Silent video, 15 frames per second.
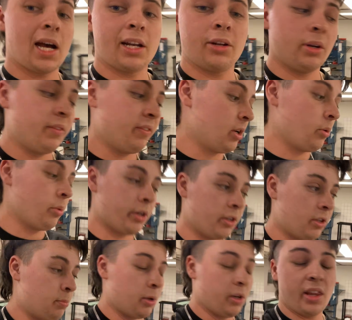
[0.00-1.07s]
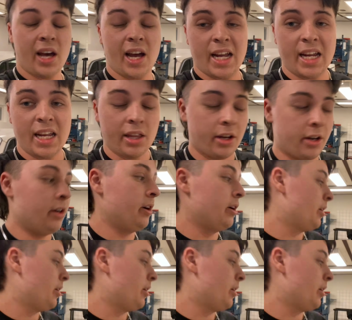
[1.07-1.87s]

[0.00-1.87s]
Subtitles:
I don't even know where to put that either.